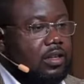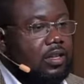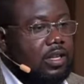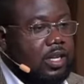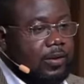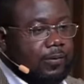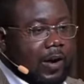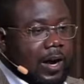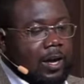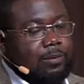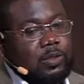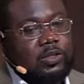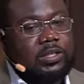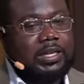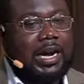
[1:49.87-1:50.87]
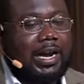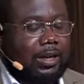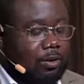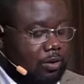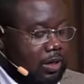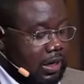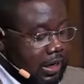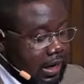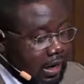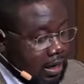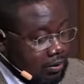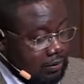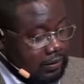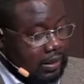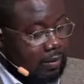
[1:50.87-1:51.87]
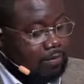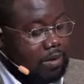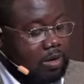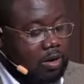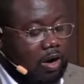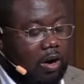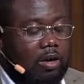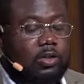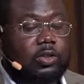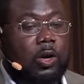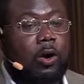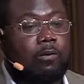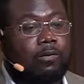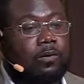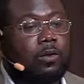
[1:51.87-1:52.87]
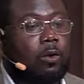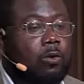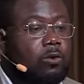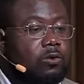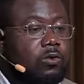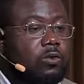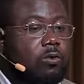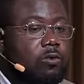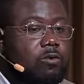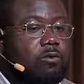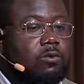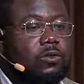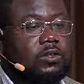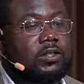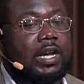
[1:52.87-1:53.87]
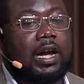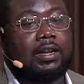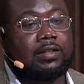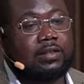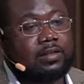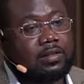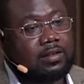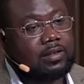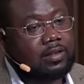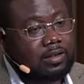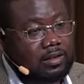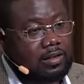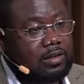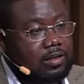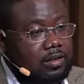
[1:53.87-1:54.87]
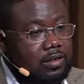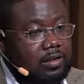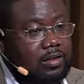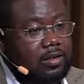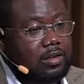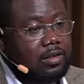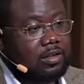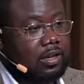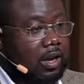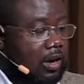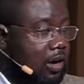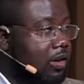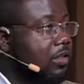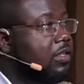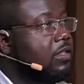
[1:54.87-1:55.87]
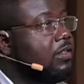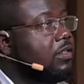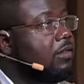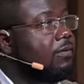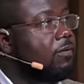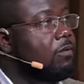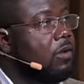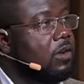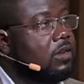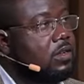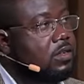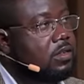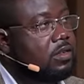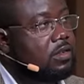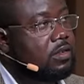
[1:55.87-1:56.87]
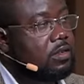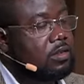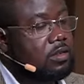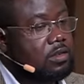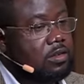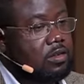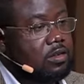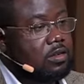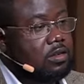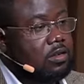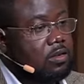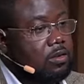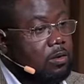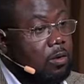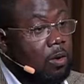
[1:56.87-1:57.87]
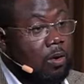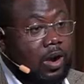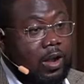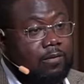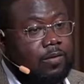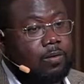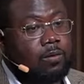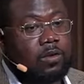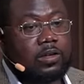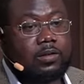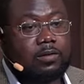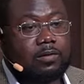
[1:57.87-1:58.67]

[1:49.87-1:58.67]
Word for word: If I am to title it again, I would say, Because of Those Who Sat, The Audience of One or Everyone.